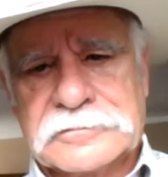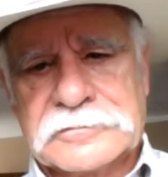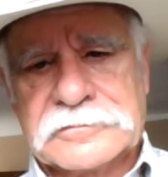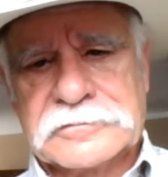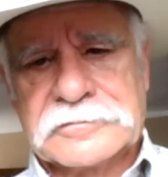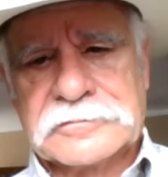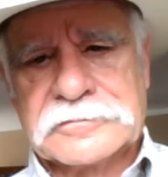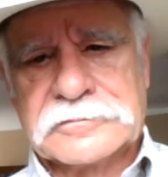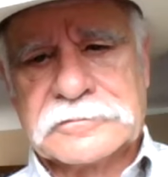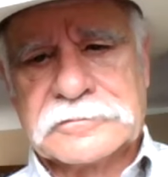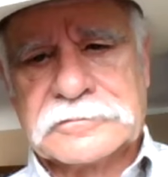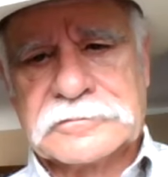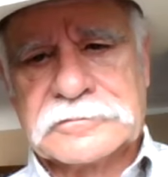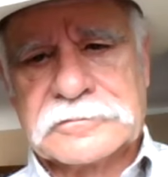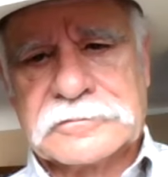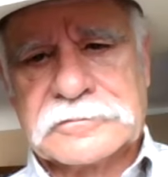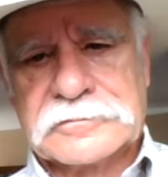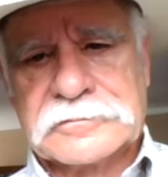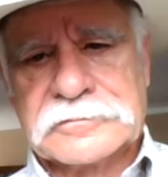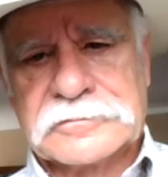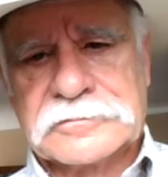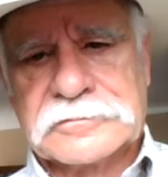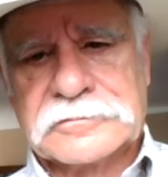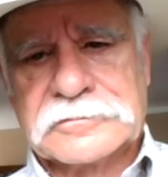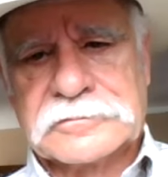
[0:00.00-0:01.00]

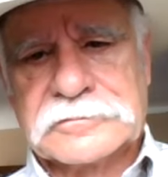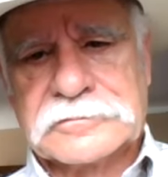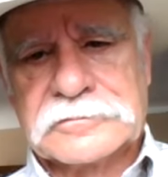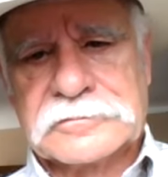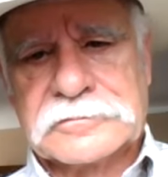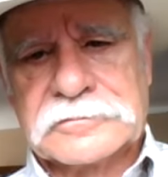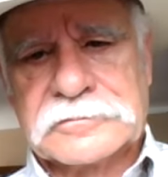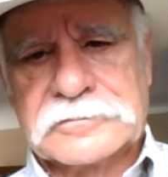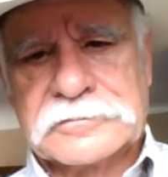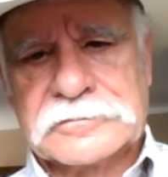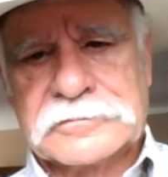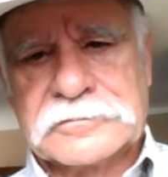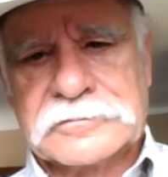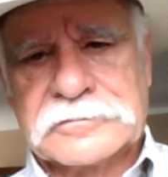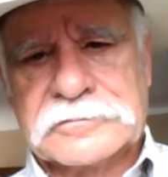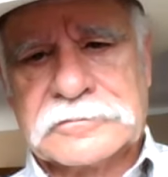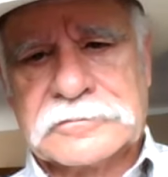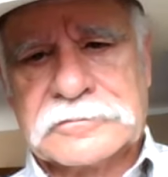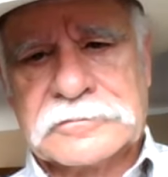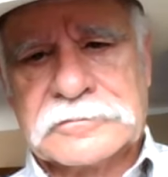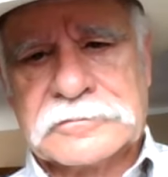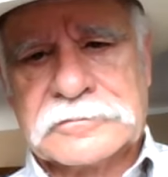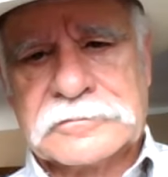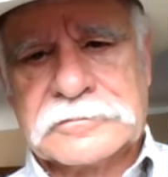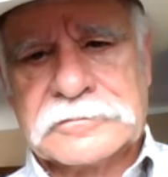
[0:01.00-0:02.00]

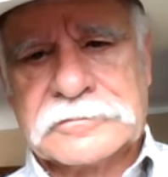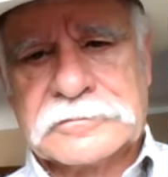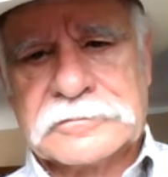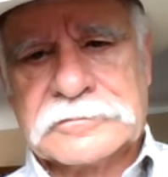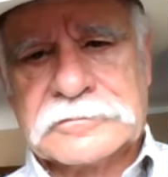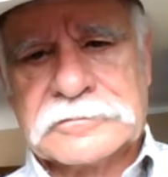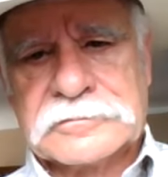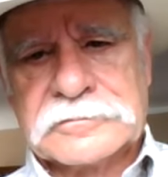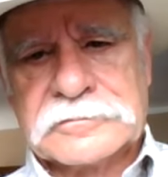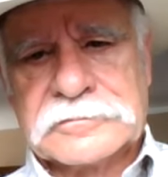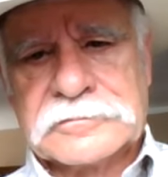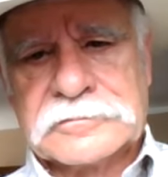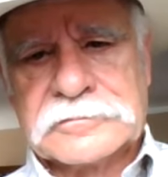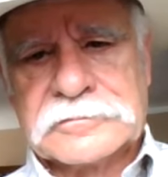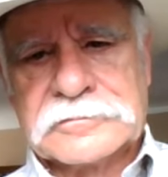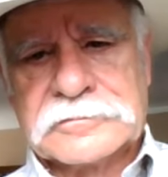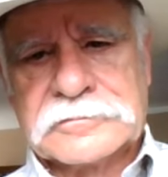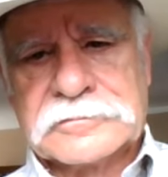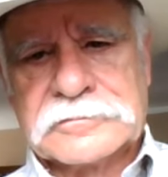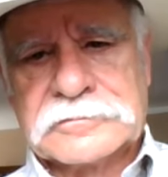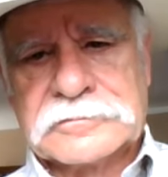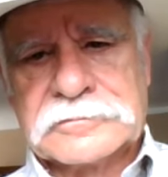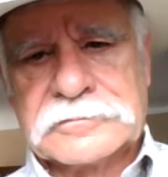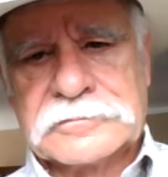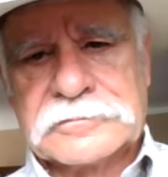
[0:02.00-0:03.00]

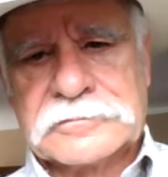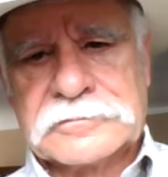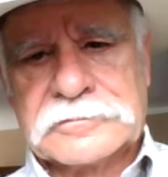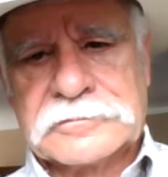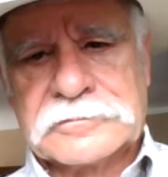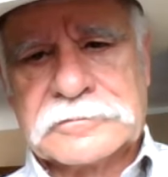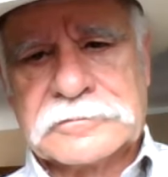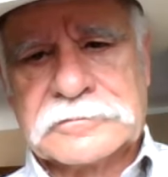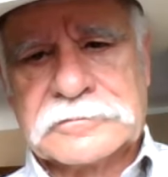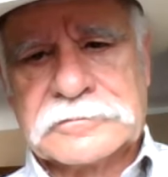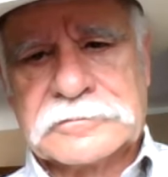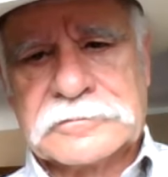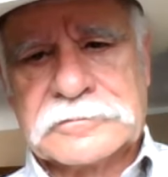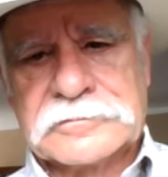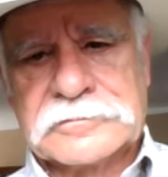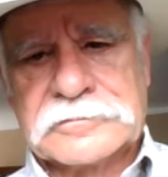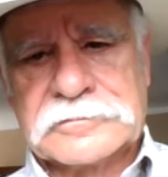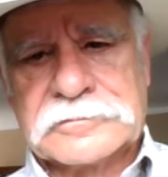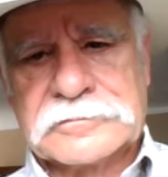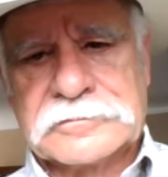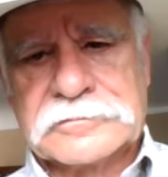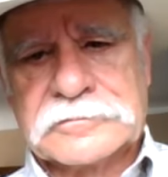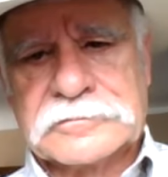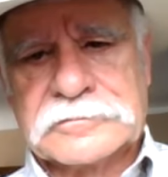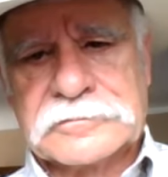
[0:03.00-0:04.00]

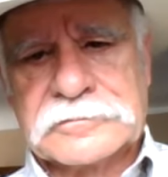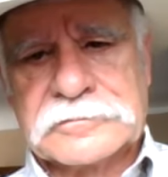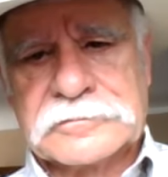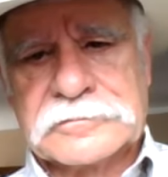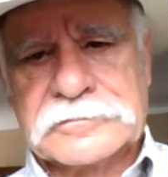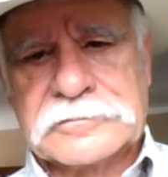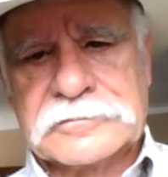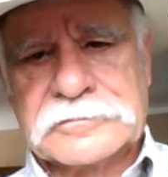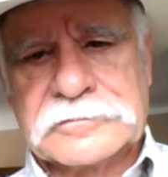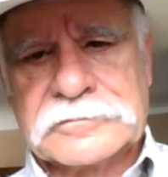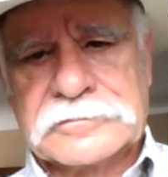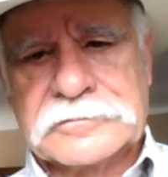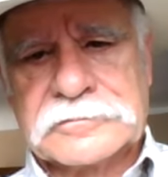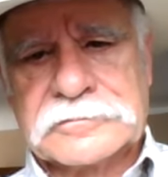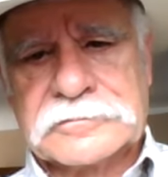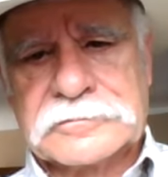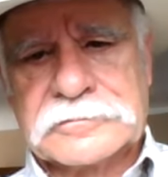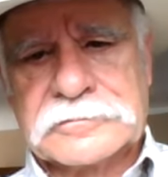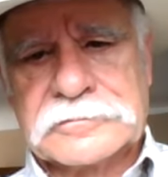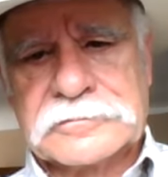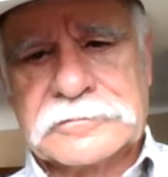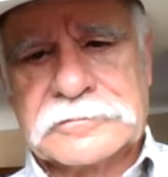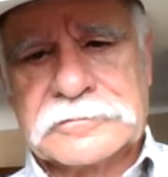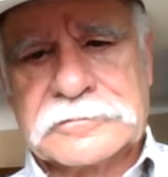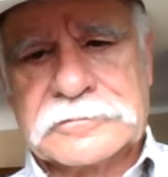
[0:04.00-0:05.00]

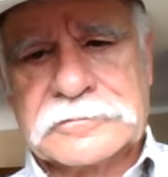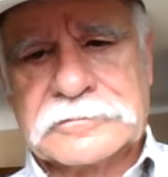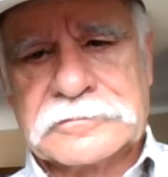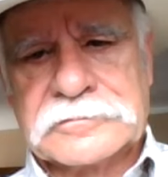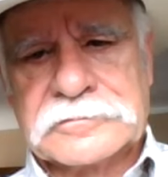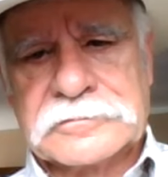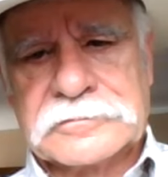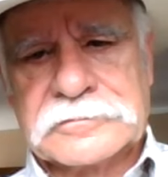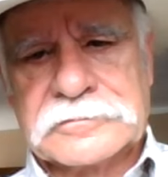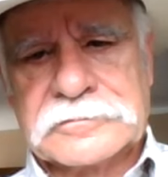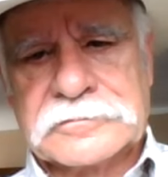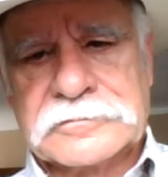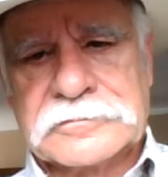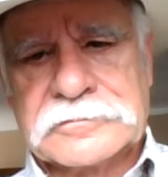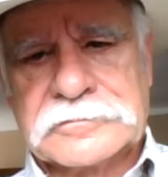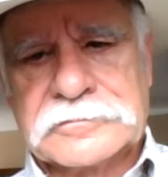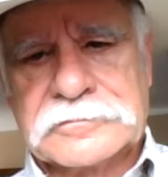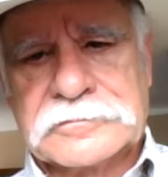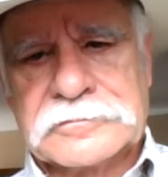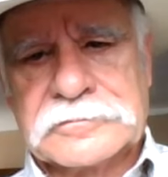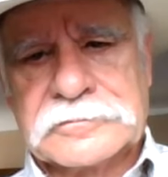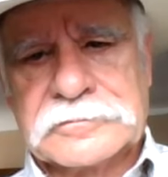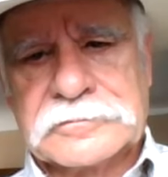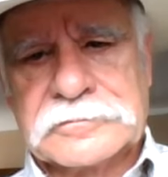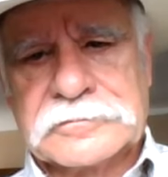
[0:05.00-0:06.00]

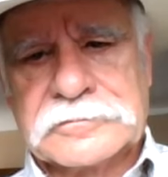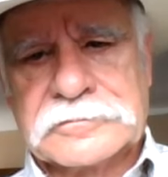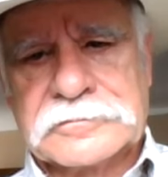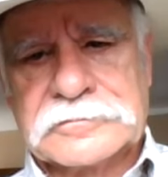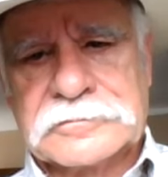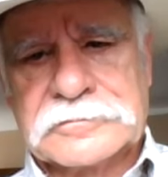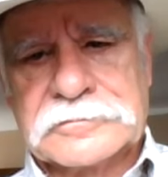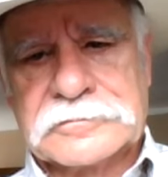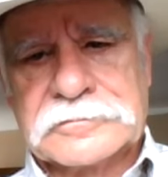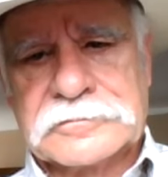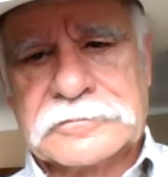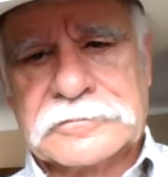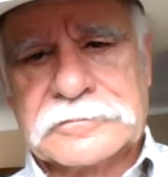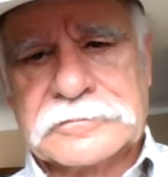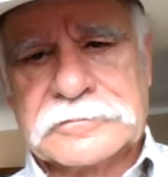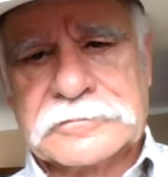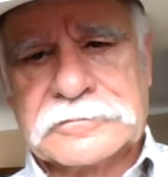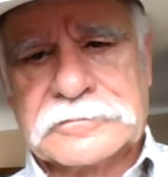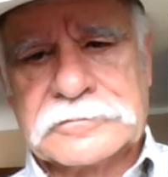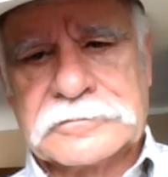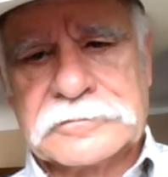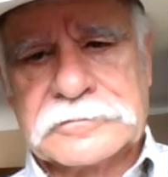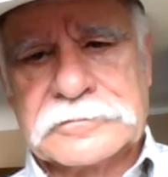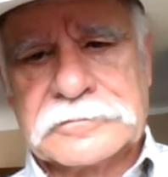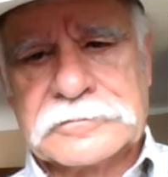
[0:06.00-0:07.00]

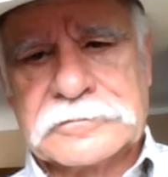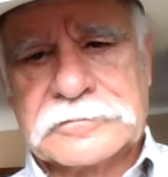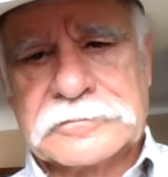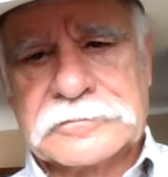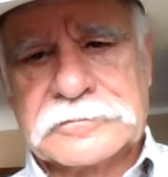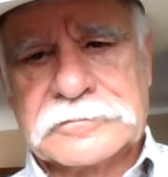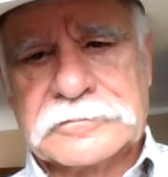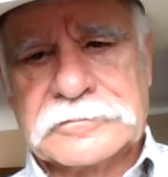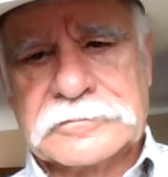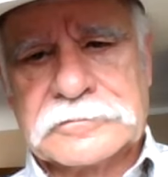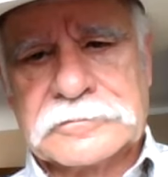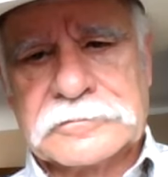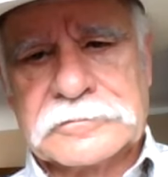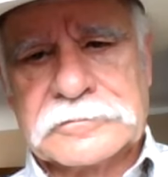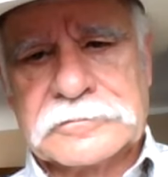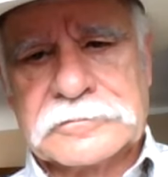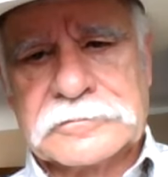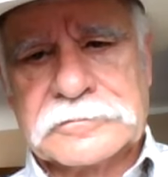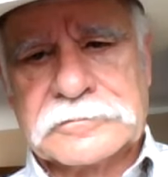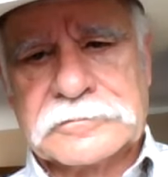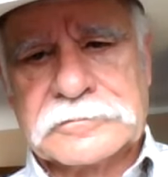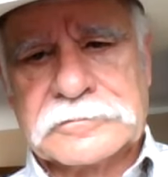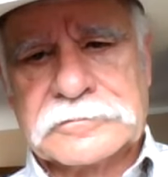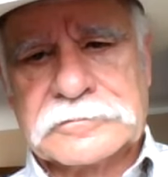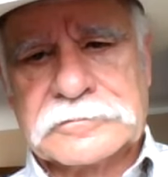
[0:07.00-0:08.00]
The person shown says nothing.